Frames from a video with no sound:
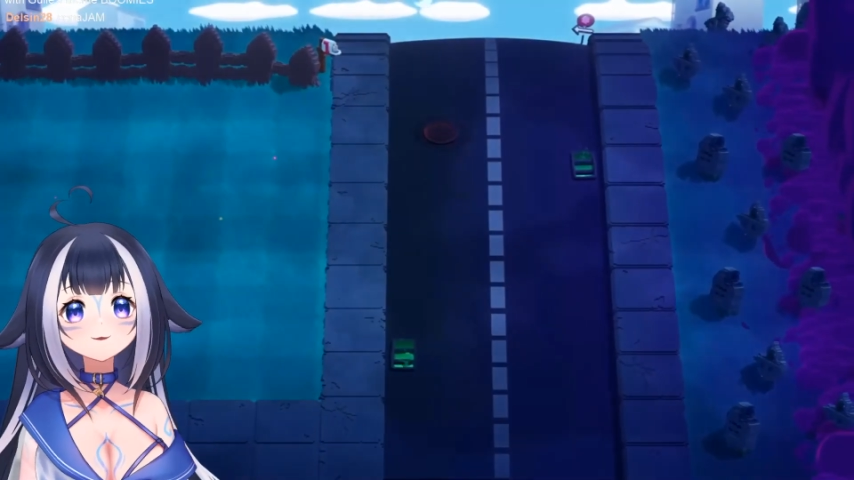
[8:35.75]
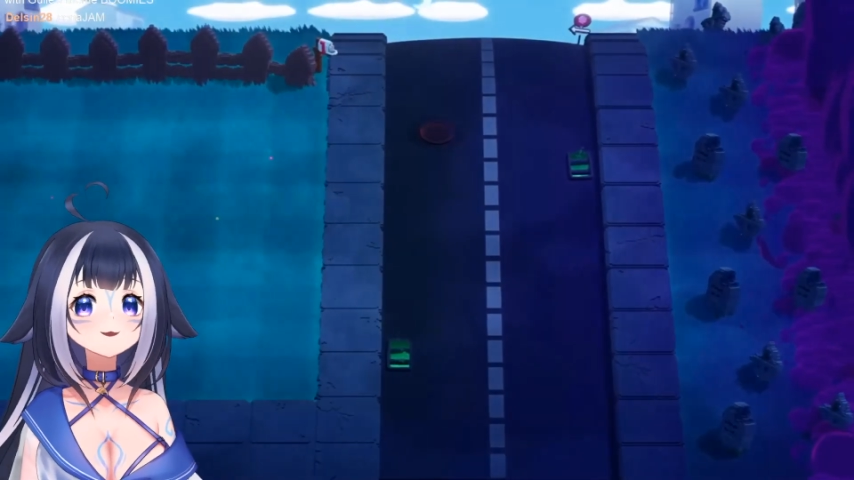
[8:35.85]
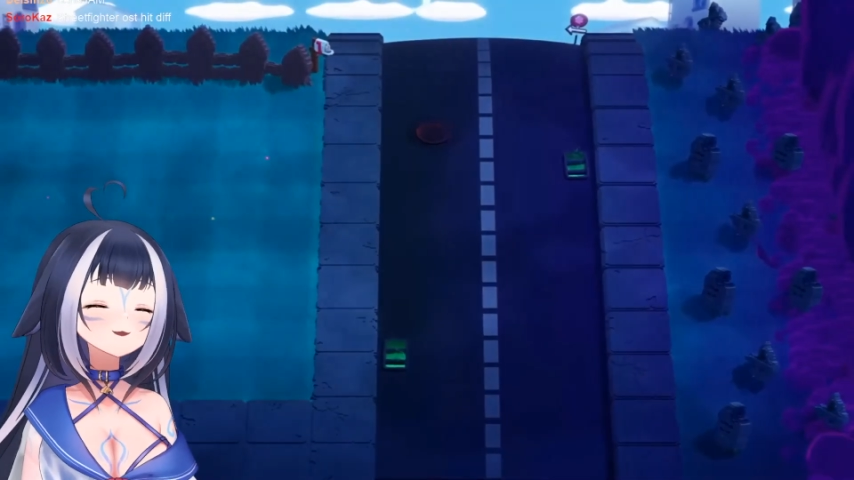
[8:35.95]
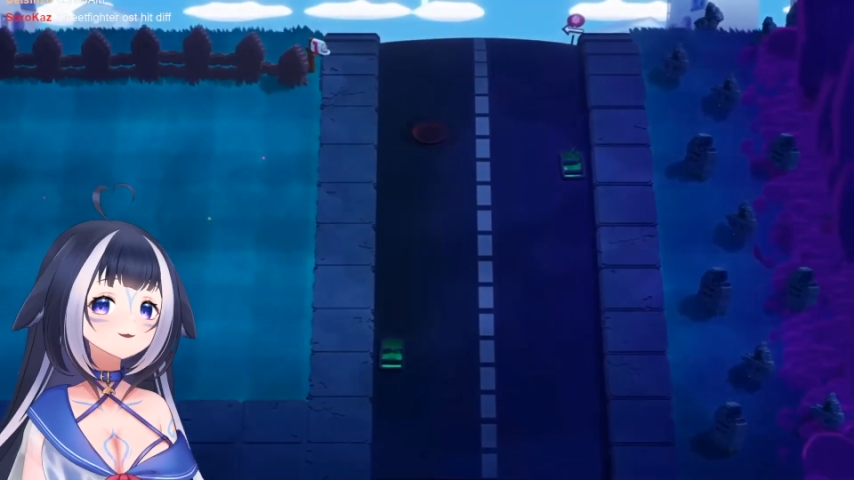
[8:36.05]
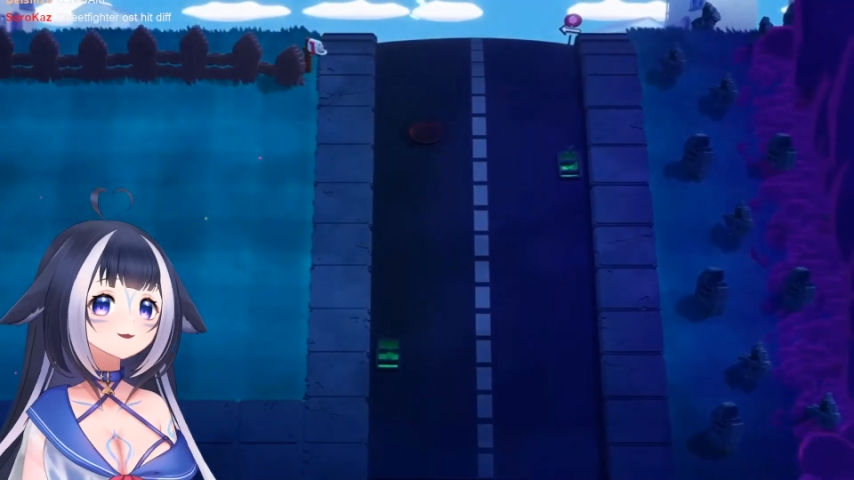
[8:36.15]
it
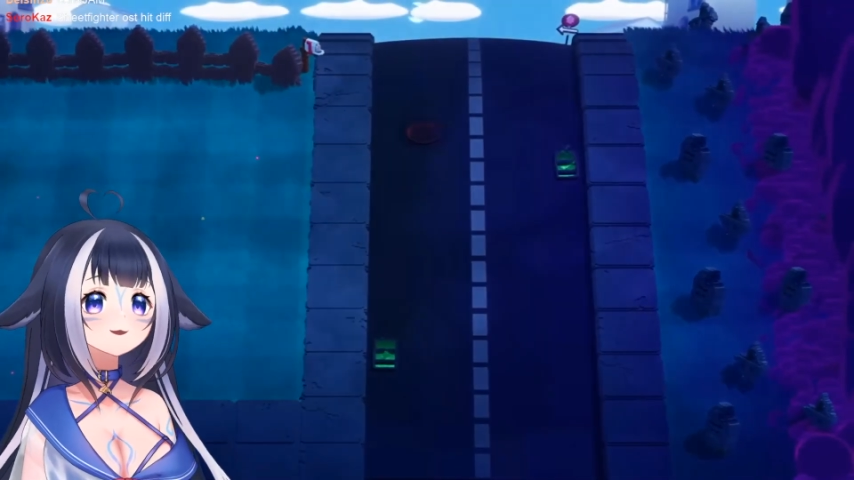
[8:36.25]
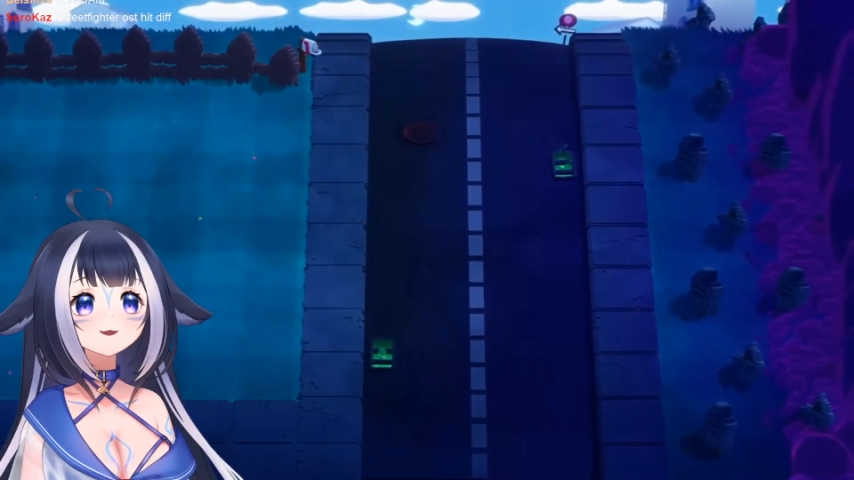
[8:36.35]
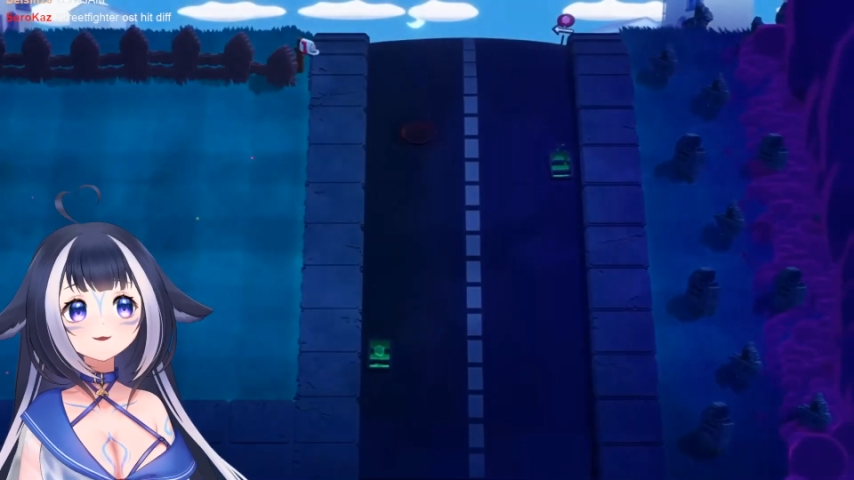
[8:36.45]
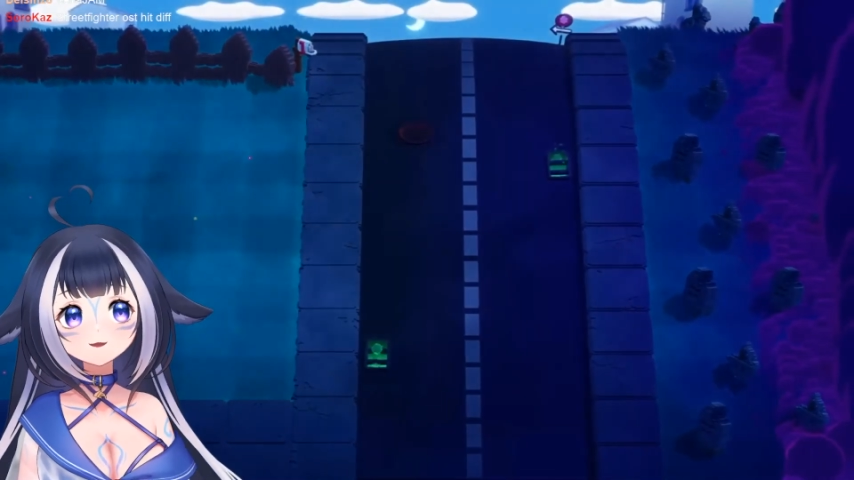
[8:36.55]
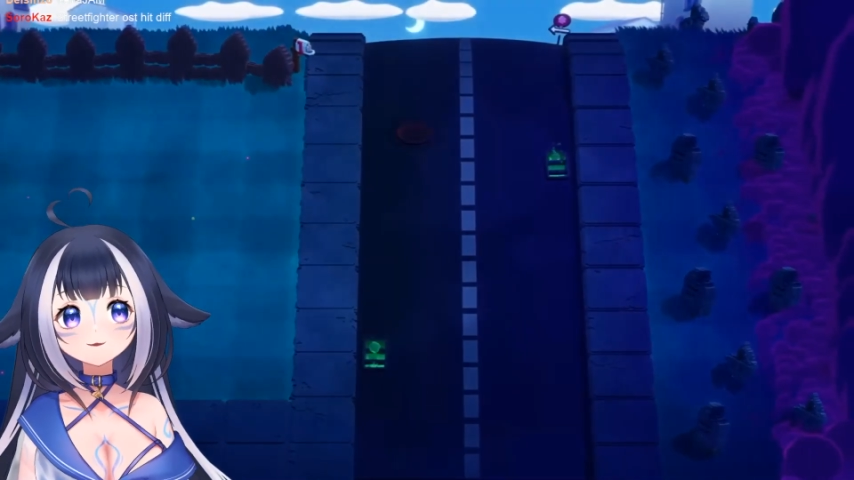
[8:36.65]
changes from
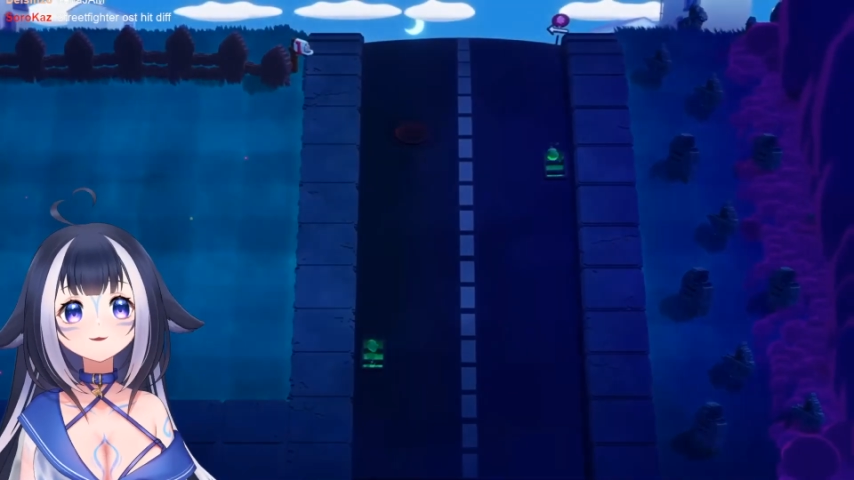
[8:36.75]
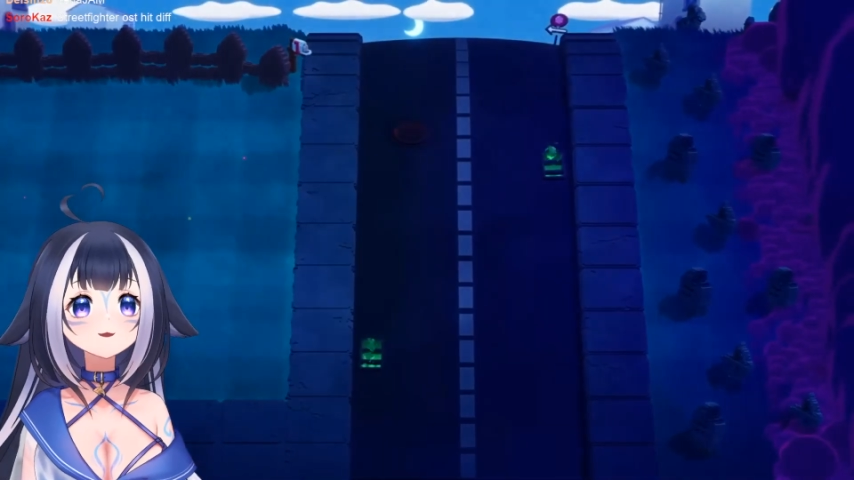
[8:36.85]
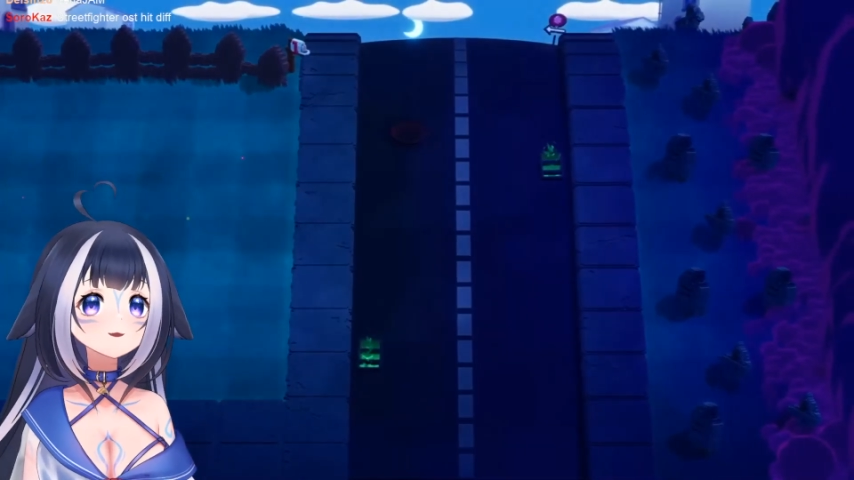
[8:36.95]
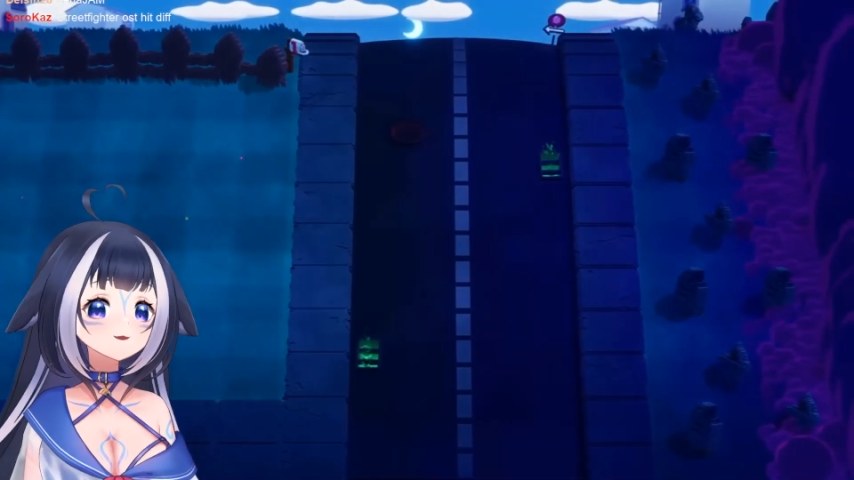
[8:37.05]
day to night.